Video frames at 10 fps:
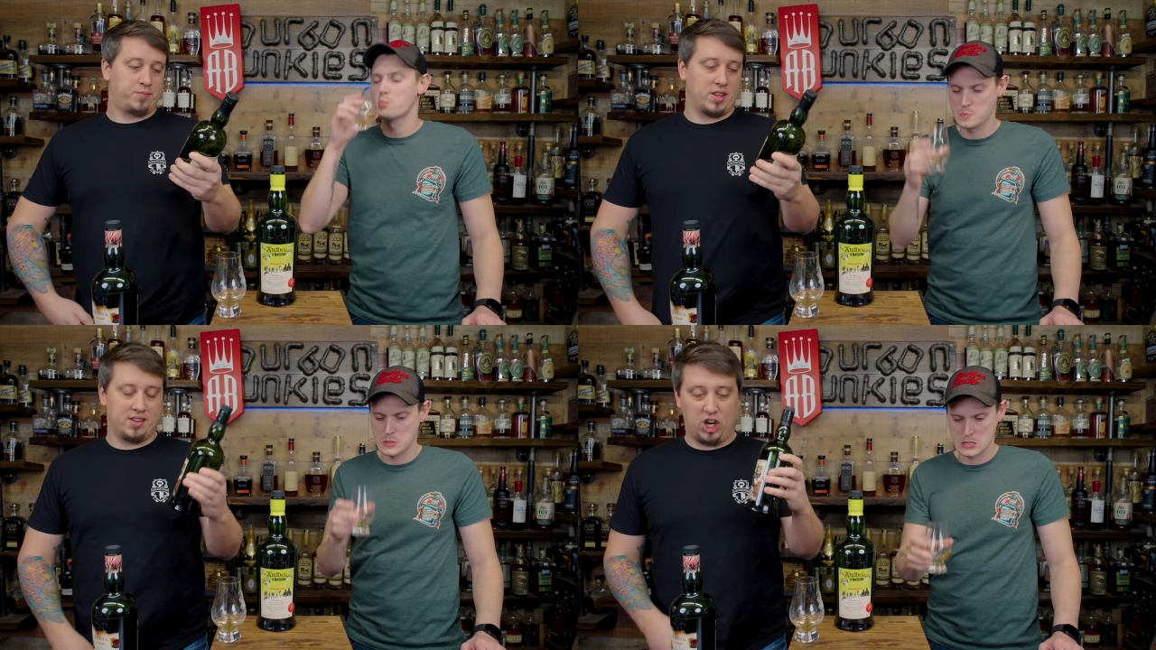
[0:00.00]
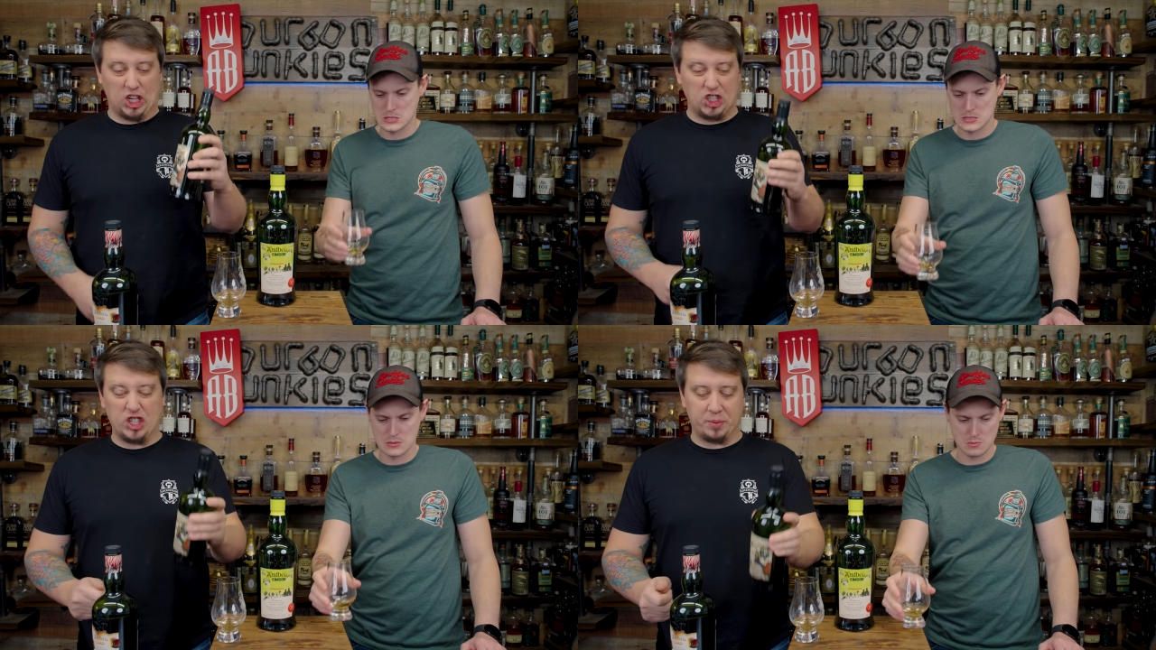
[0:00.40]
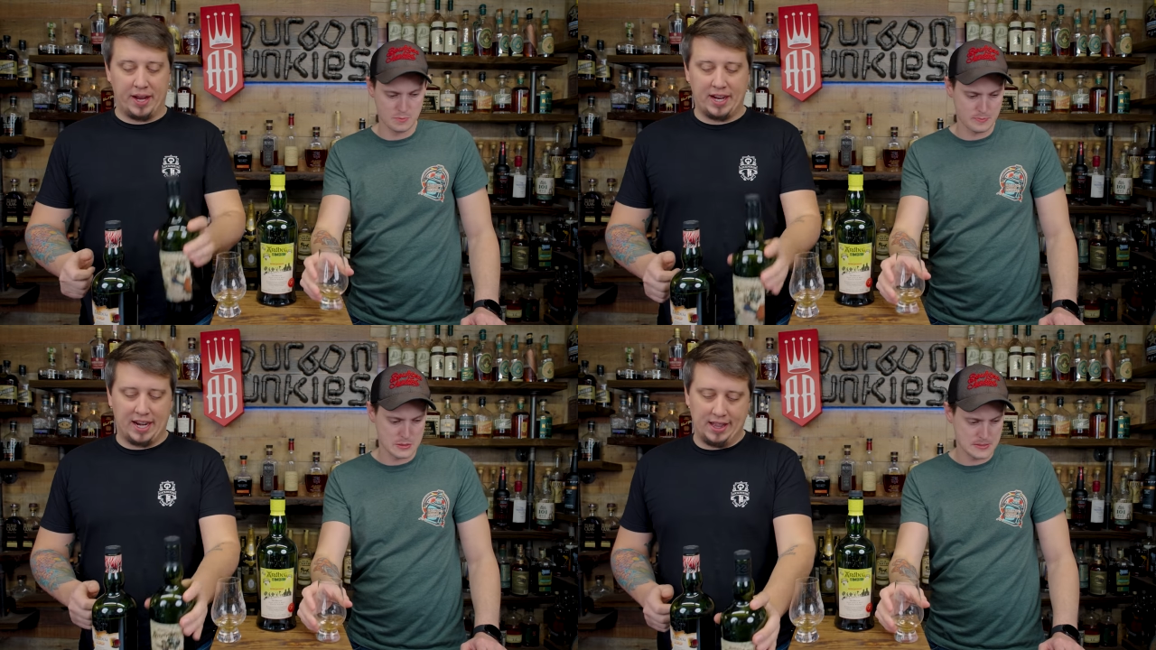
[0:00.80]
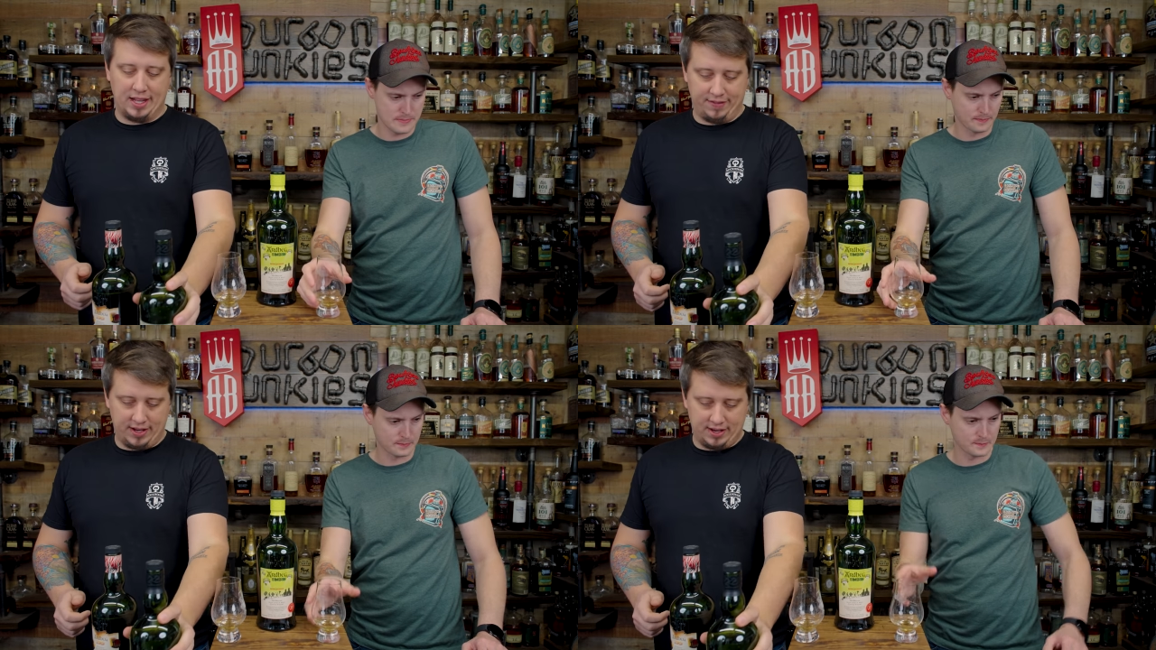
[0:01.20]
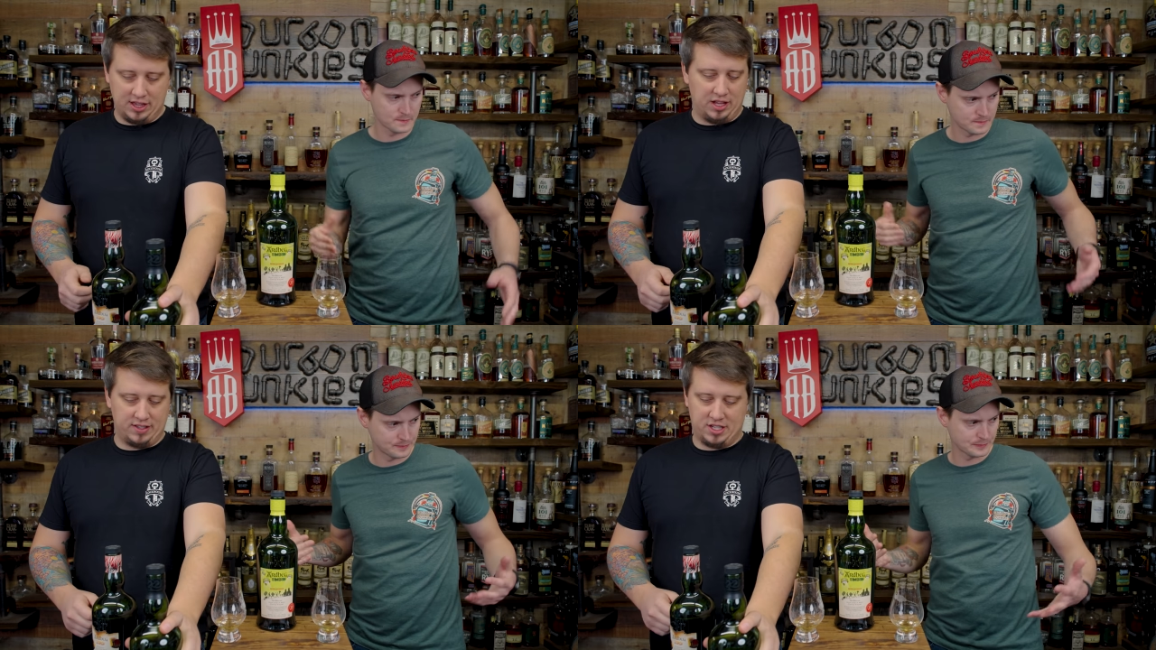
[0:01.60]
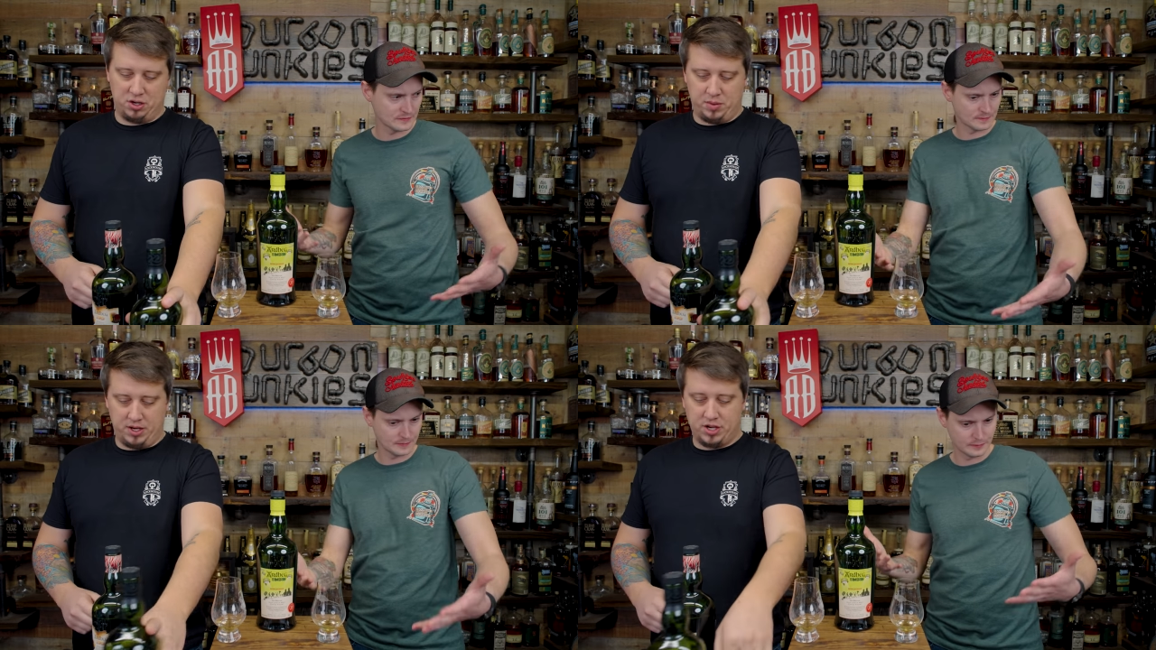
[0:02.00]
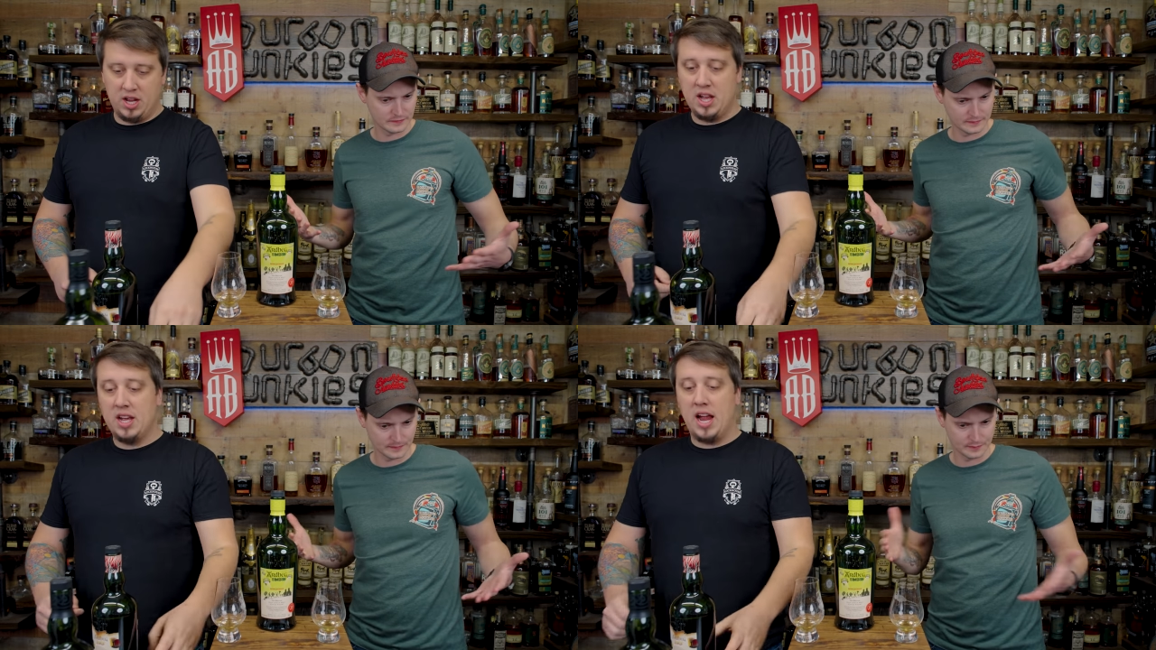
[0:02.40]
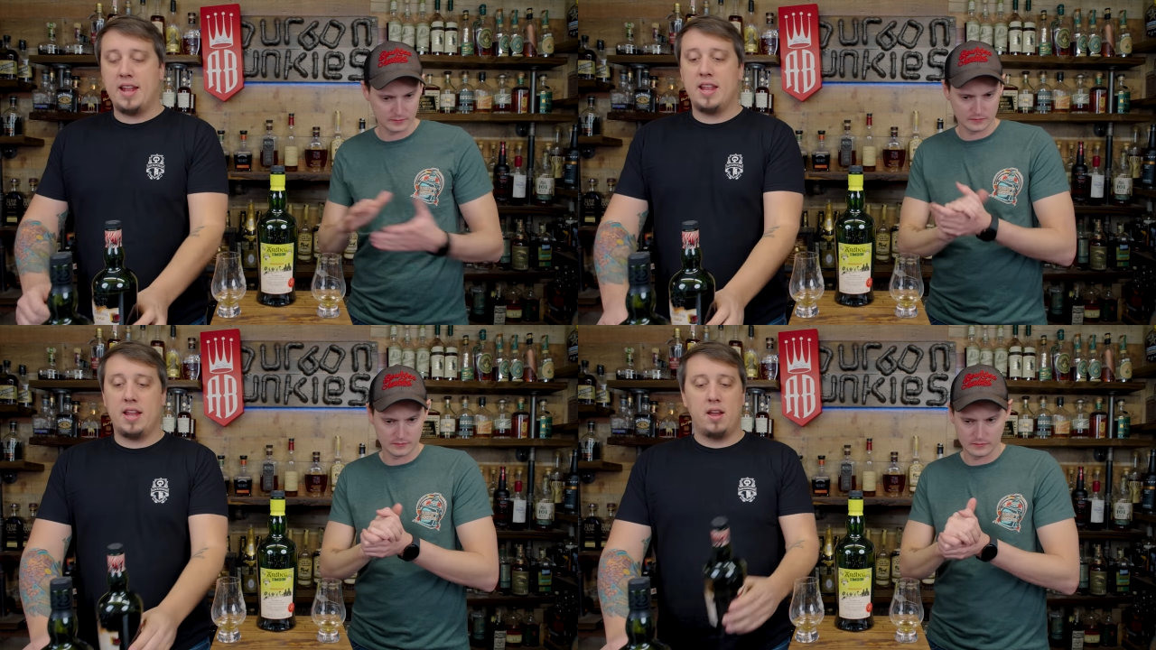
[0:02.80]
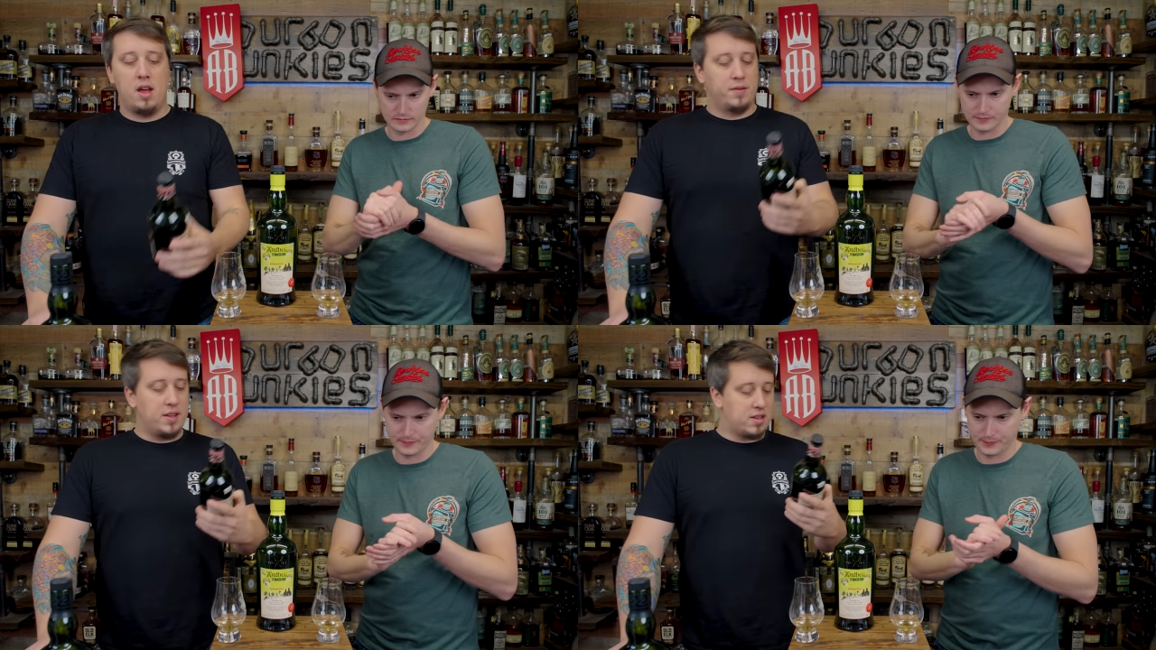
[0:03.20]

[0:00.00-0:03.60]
Speaker 1: This Ardbeg, and I love it. I love it so much. And then the